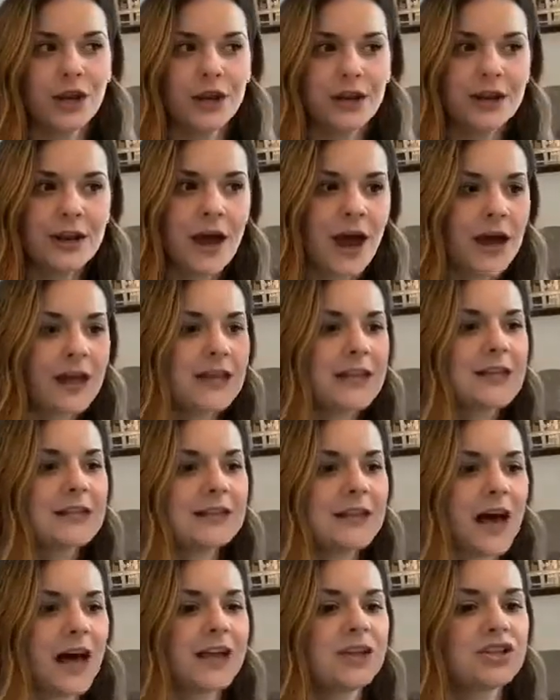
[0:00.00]
Not
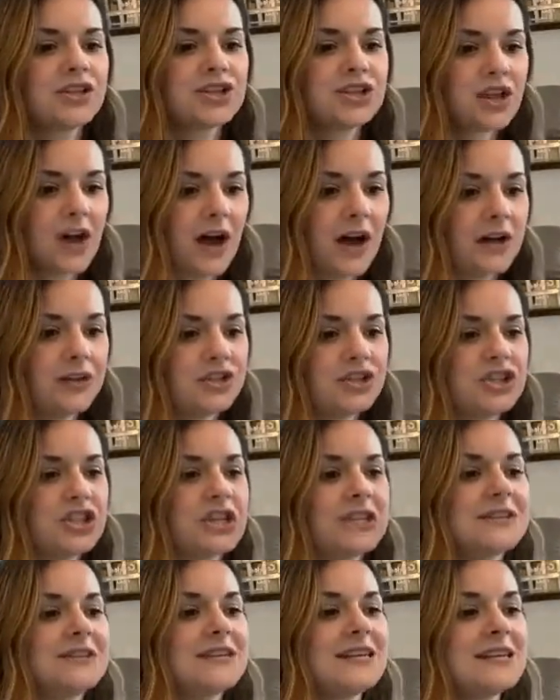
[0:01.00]
Elijah,
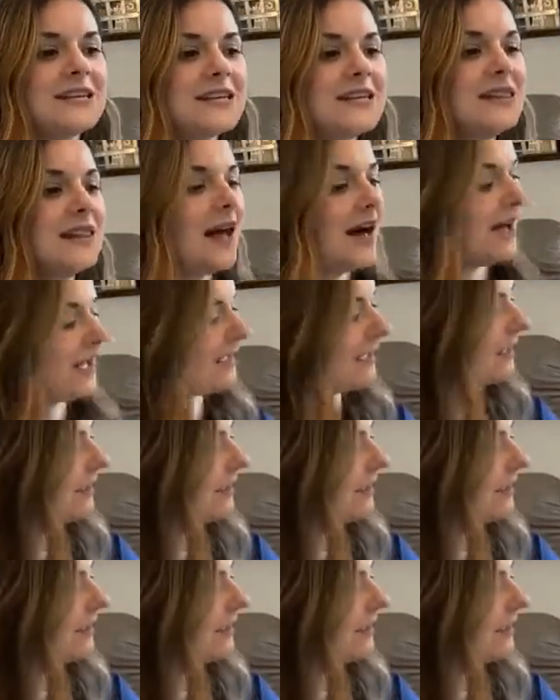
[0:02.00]
just Eli.